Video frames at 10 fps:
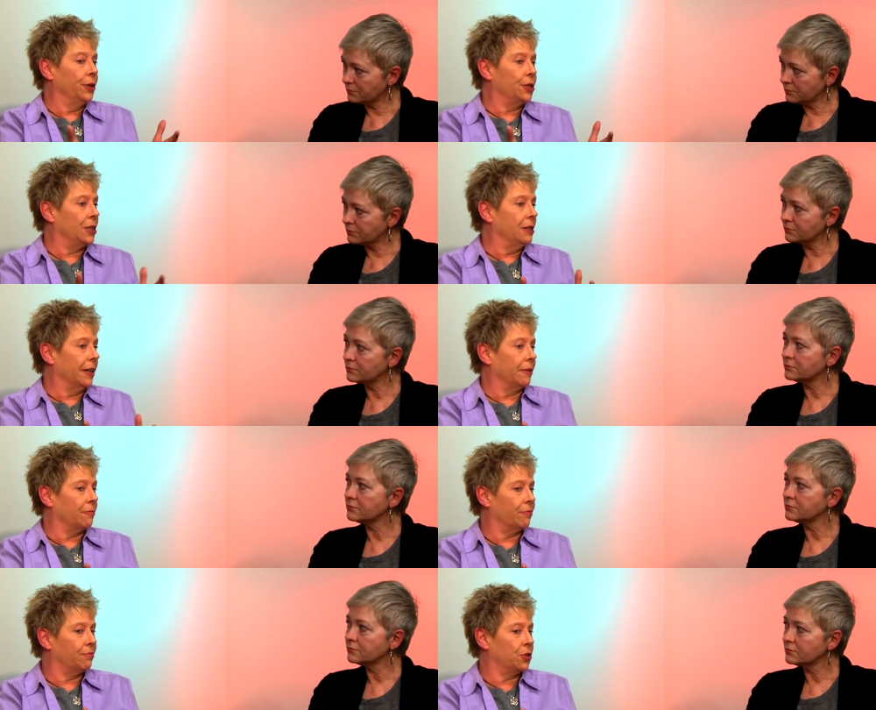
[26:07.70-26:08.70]
Speaker 1: do you see like
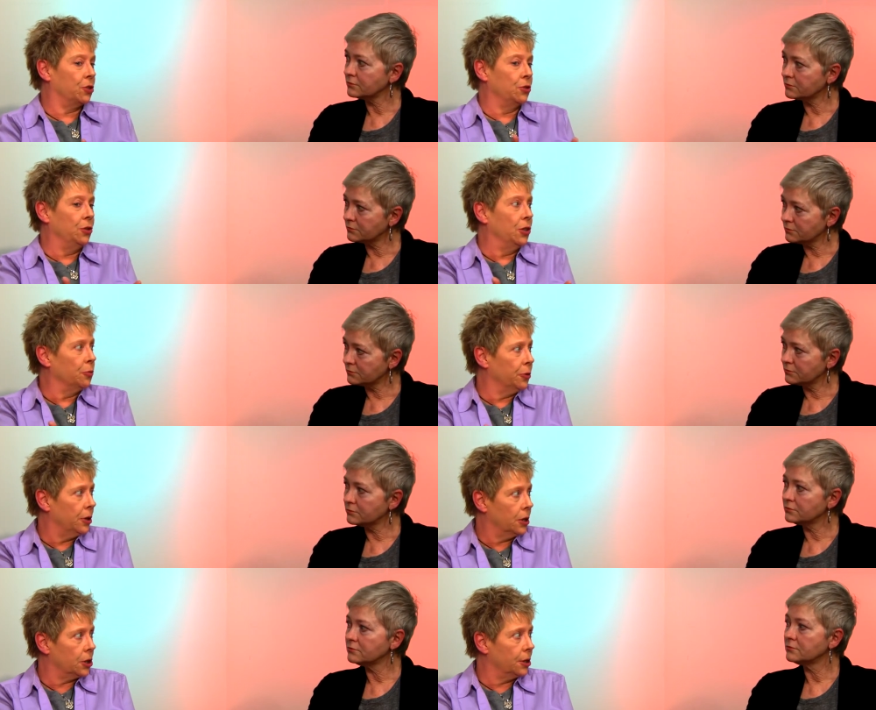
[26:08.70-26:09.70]
studio
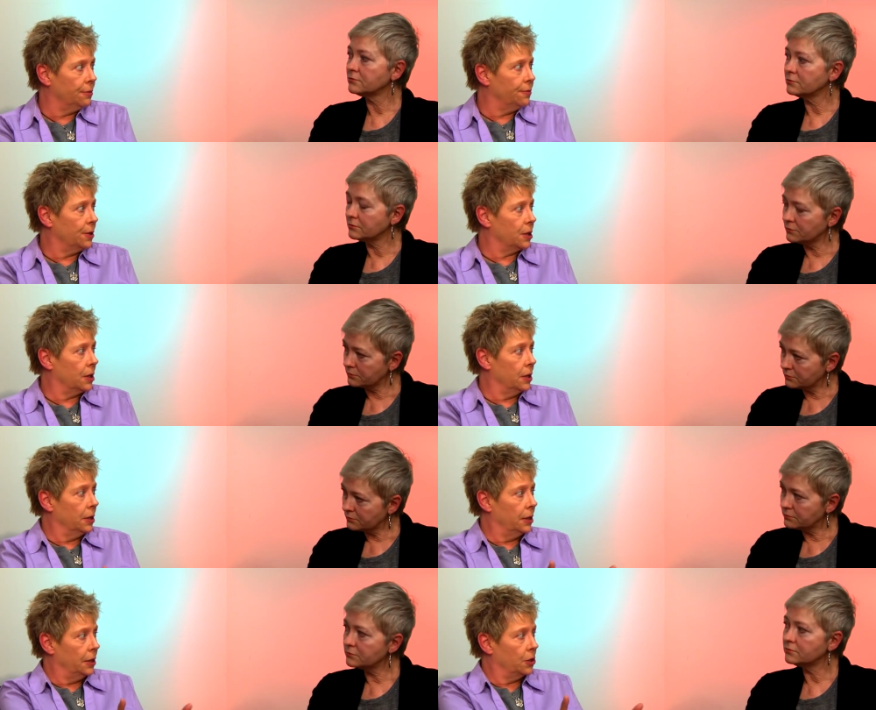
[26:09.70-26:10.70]
production
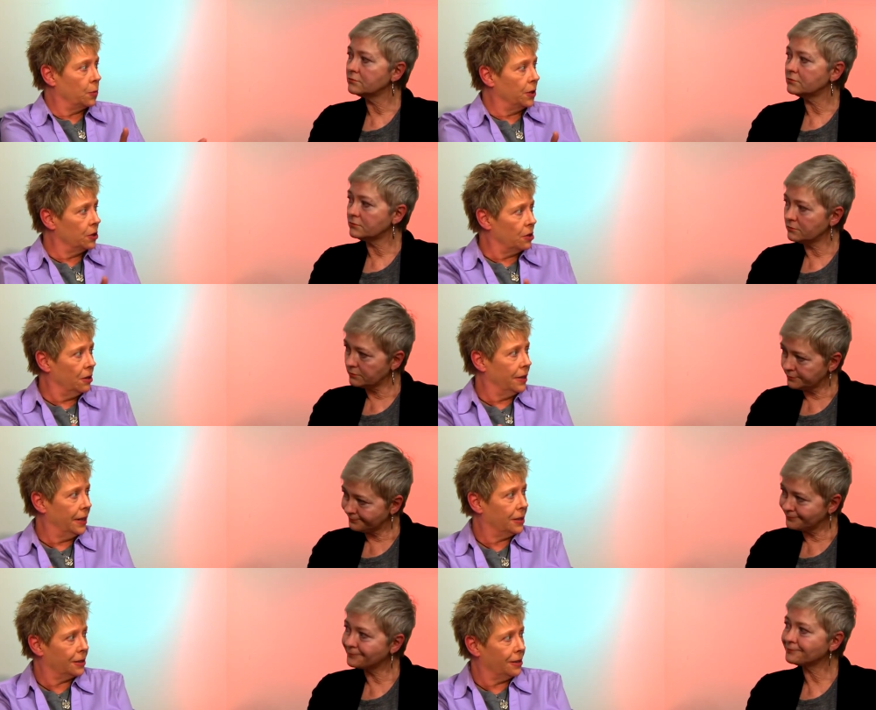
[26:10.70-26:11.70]
facilities? Where does all
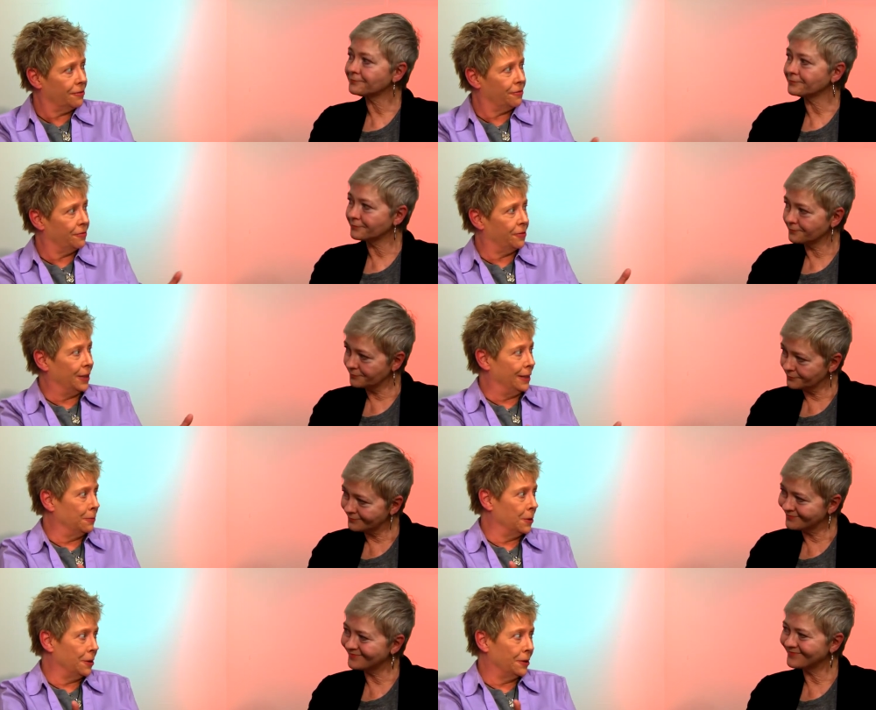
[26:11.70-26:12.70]
that stuff fit
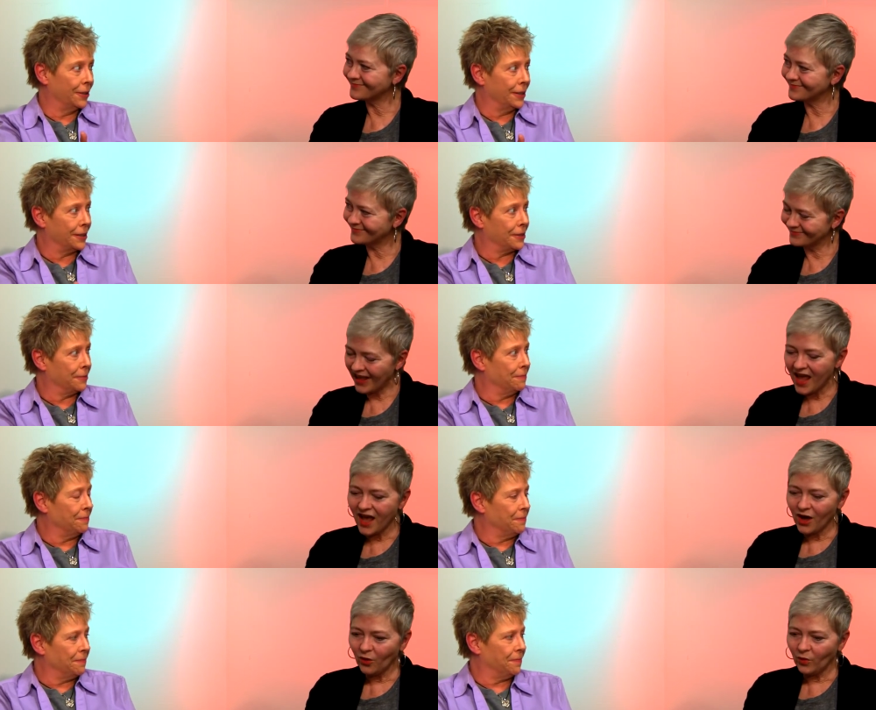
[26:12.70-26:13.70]
in with all this?
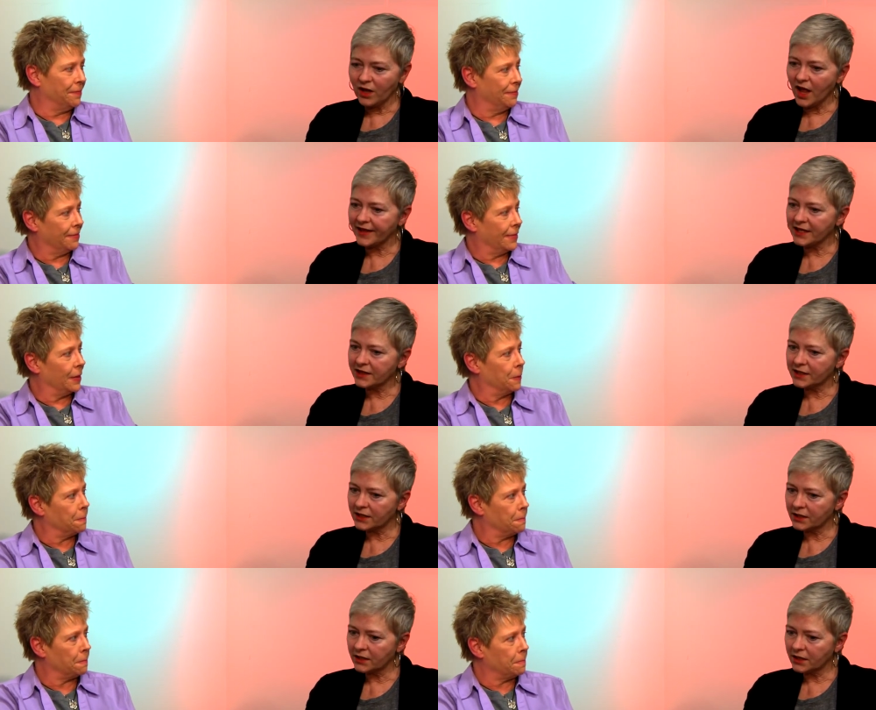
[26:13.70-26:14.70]
Speaker 2: Well, I think
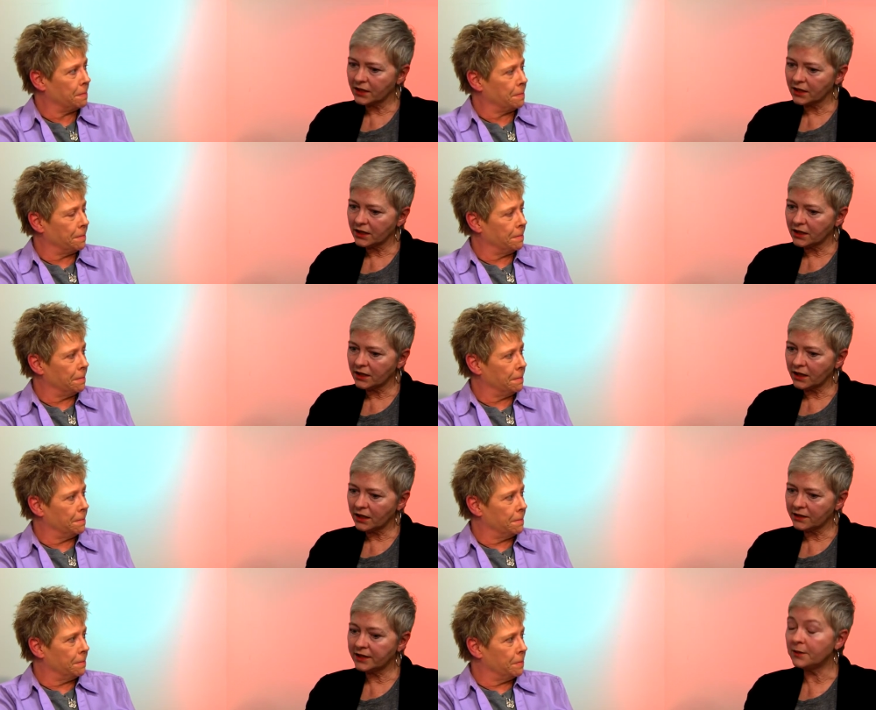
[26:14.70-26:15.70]
the
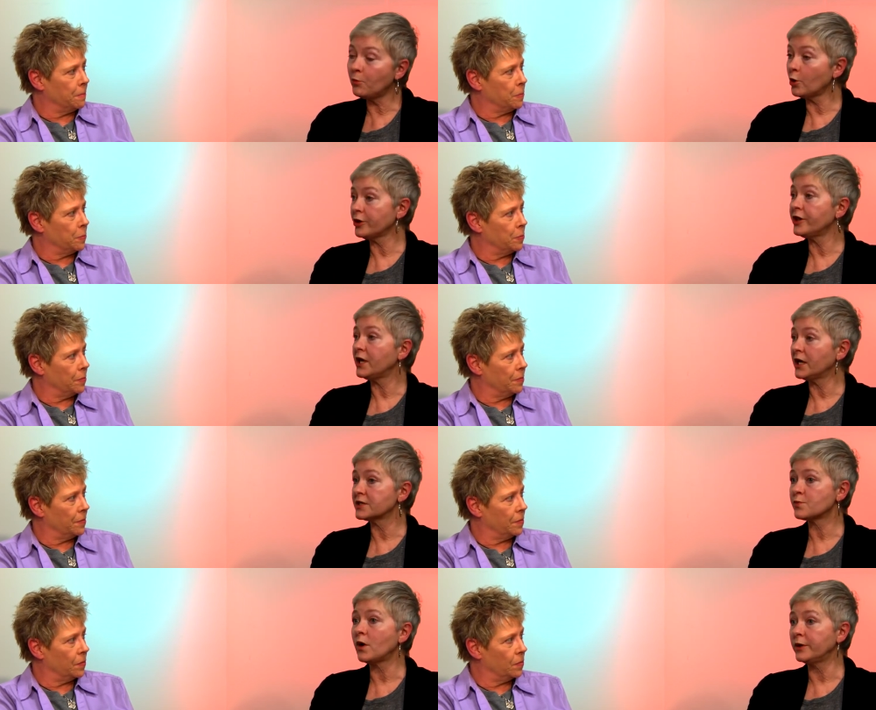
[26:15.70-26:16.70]
the important thing
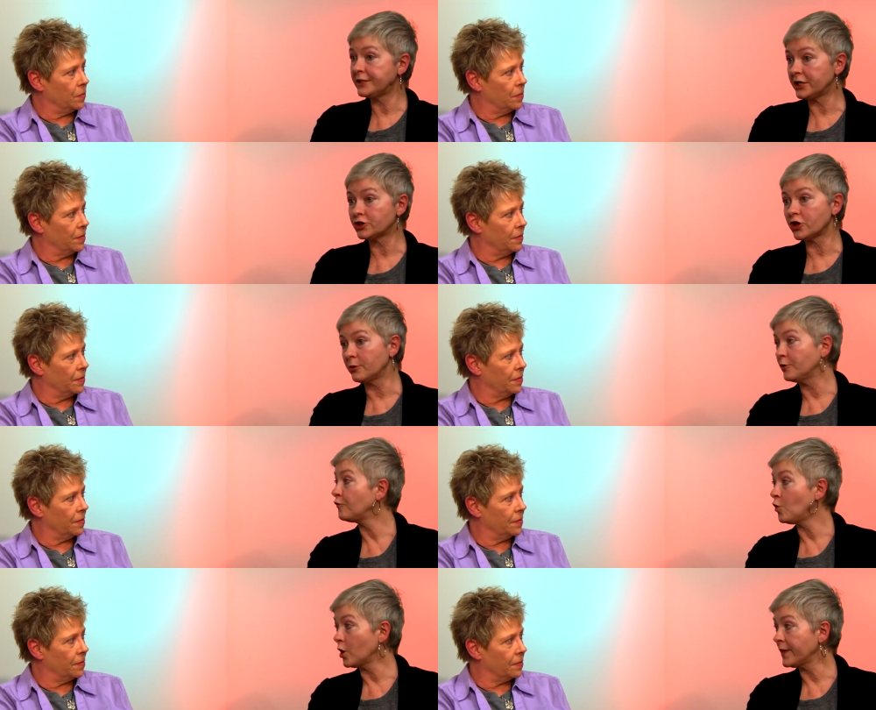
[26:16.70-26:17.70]
is what we touched on
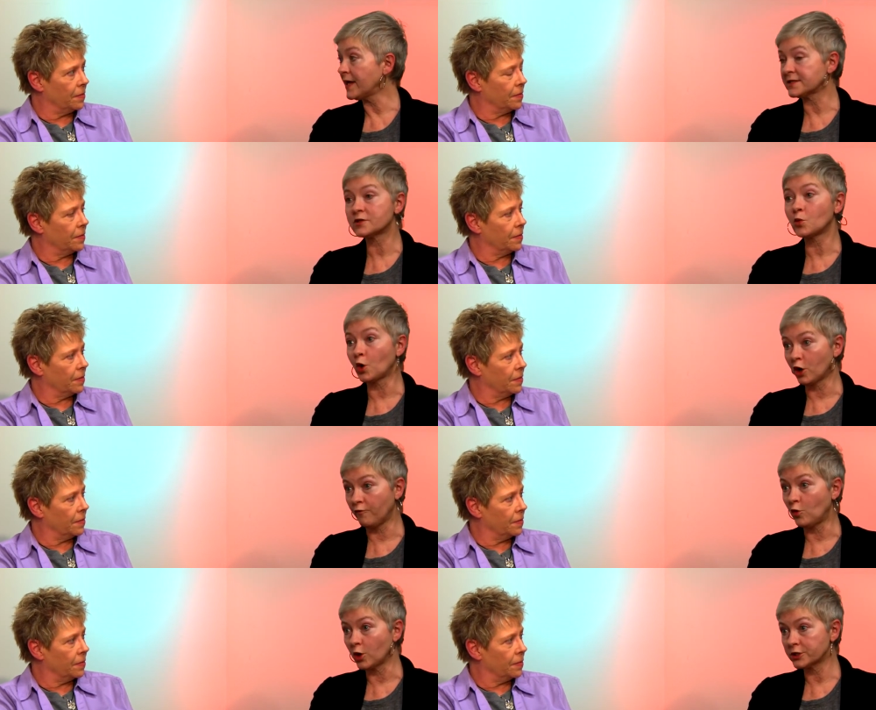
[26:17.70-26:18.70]
before, and that's the
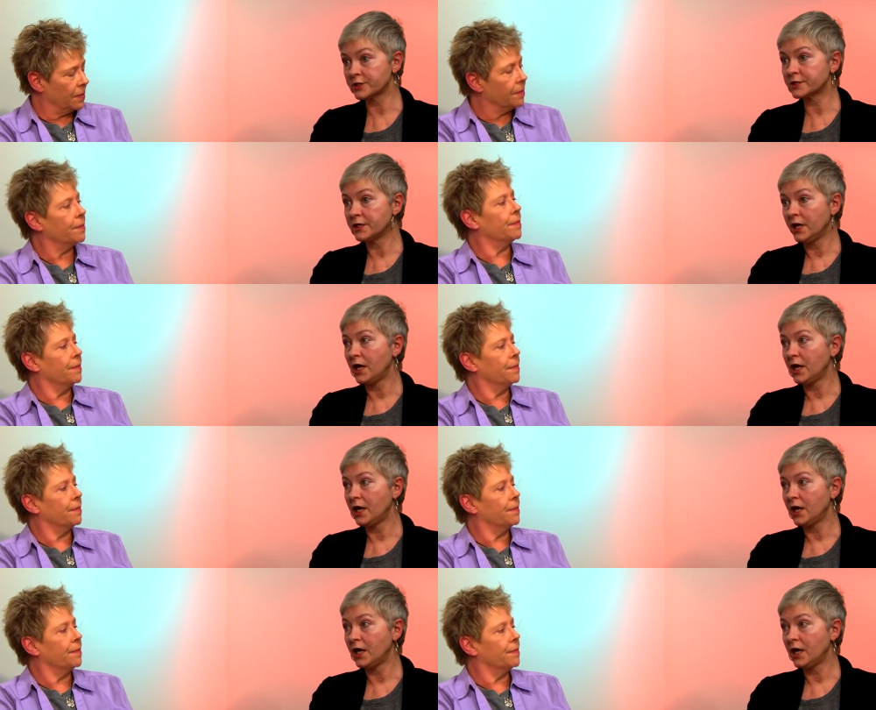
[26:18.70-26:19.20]
workforce.